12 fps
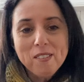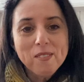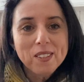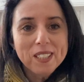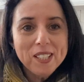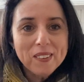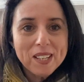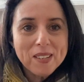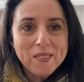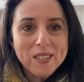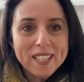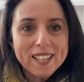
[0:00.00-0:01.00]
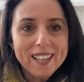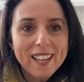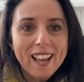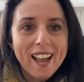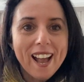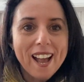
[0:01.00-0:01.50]
really great week,
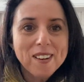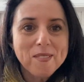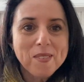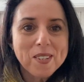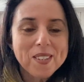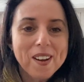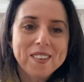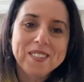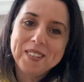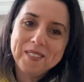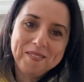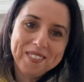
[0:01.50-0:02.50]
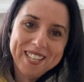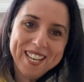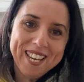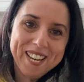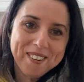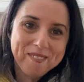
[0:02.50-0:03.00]
and we'll talk soon. Take
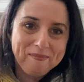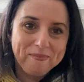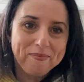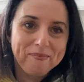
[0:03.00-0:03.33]
care.